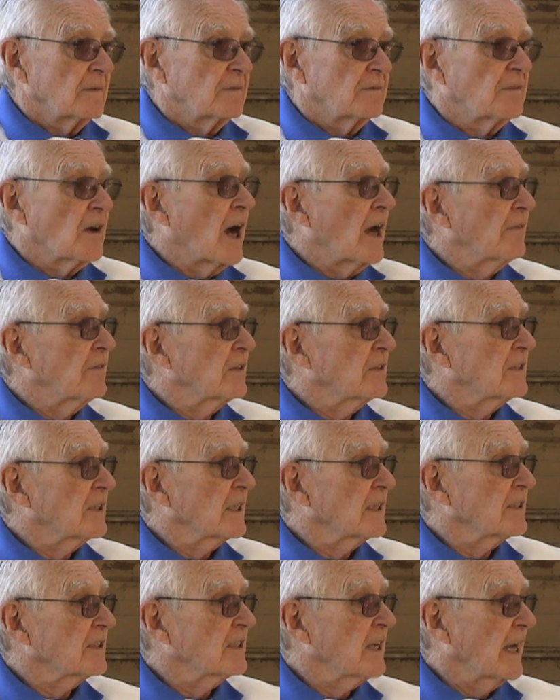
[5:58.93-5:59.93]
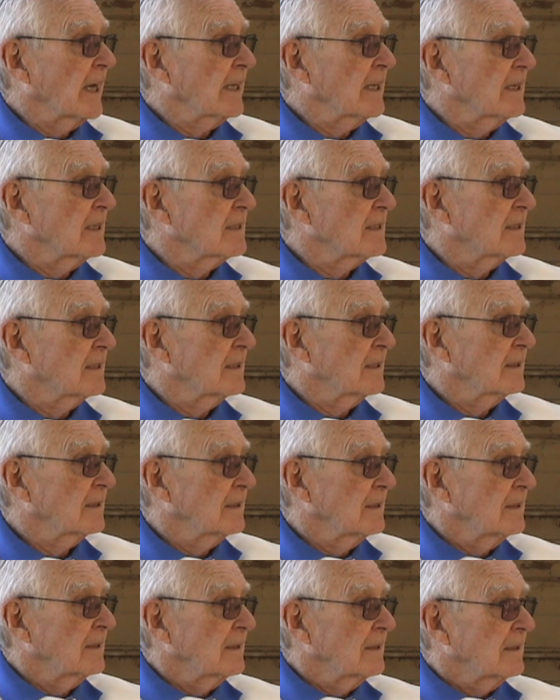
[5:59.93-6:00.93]
5 or 6 seconds,
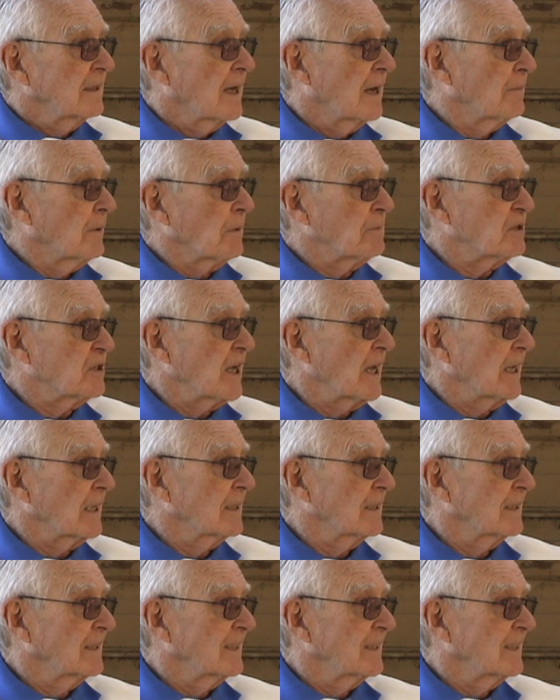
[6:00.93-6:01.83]
I'm upset.